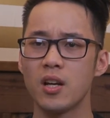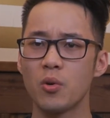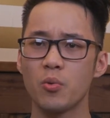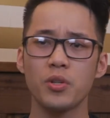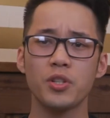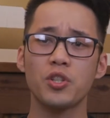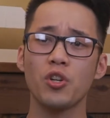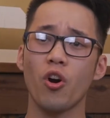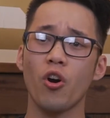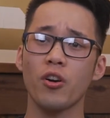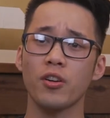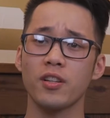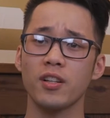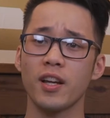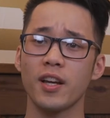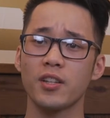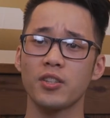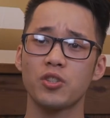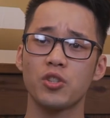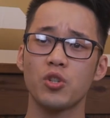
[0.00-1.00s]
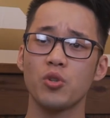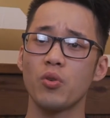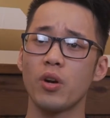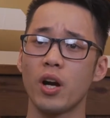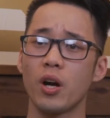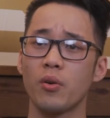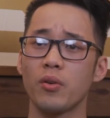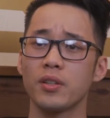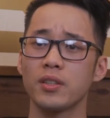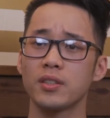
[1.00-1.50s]
We talked like 2
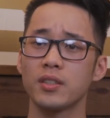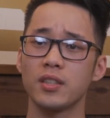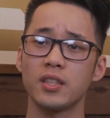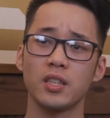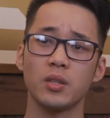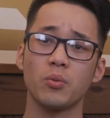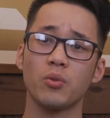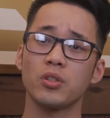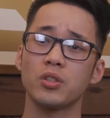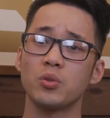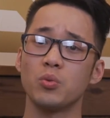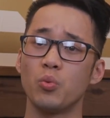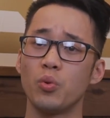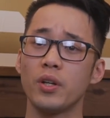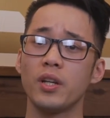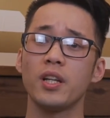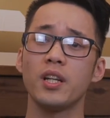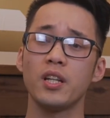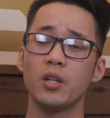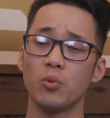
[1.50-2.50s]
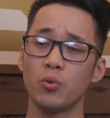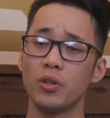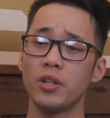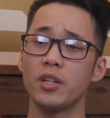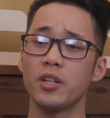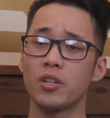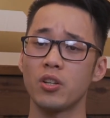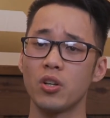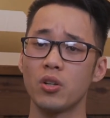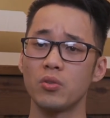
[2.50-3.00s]
hours and it was really,
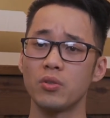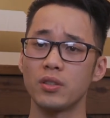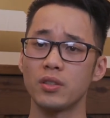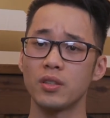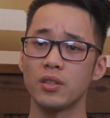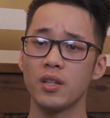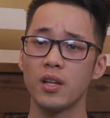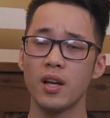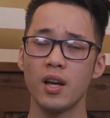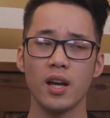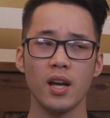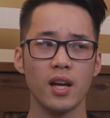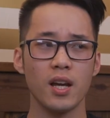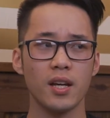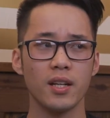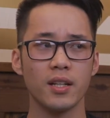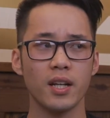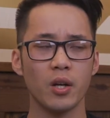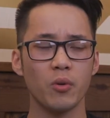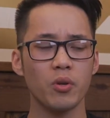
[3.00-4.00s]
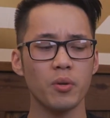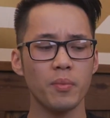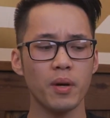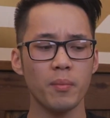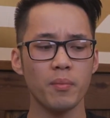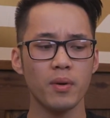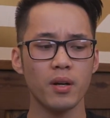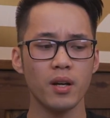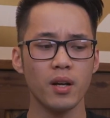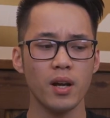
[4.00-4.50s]
really cold. And I
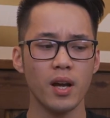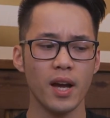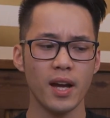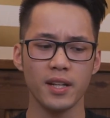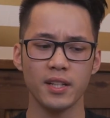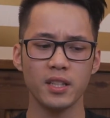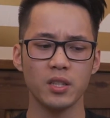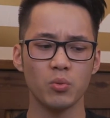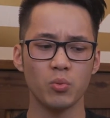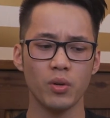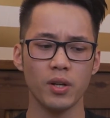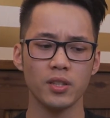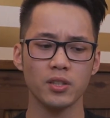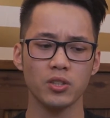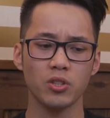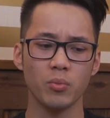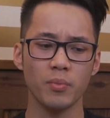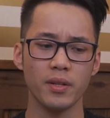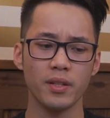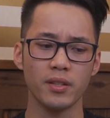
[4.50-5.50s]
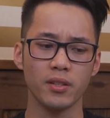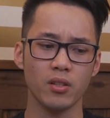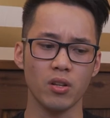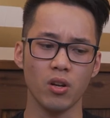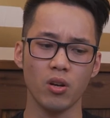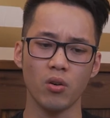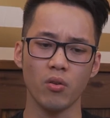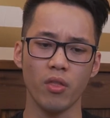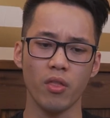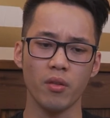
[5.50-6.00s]
remember I didn't wear so many
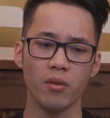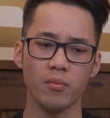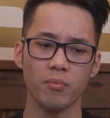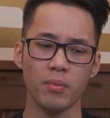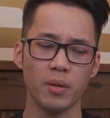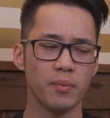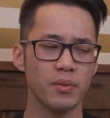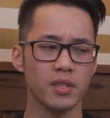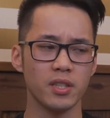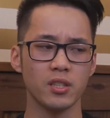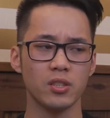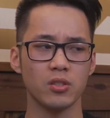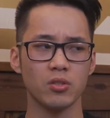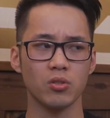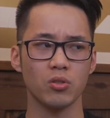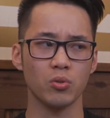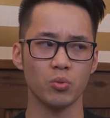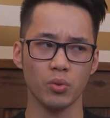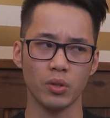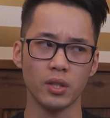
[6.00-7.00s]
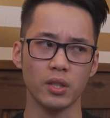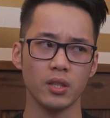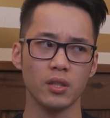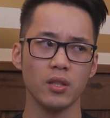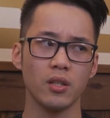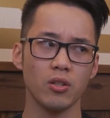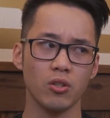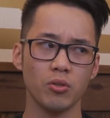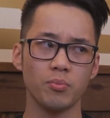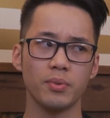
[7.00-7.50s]
clothes. Maybe this could
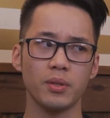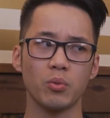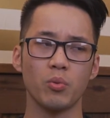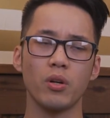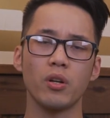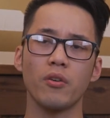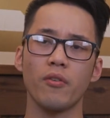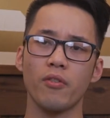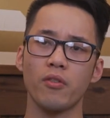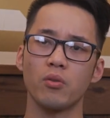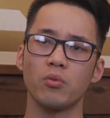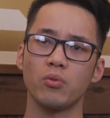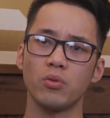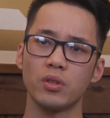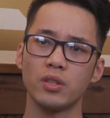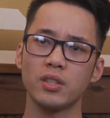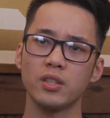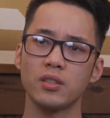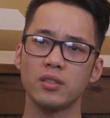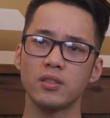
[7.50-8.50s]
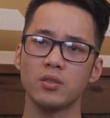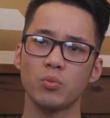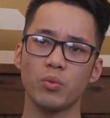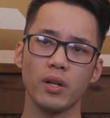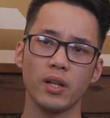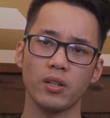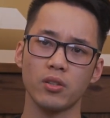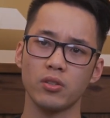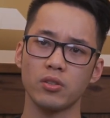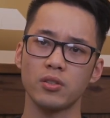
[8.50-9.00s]
be one of the reasons
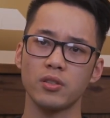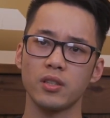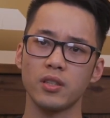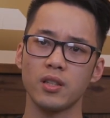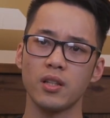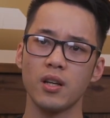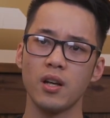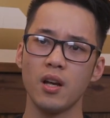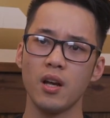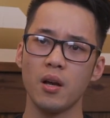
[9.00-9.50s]
why I got sick.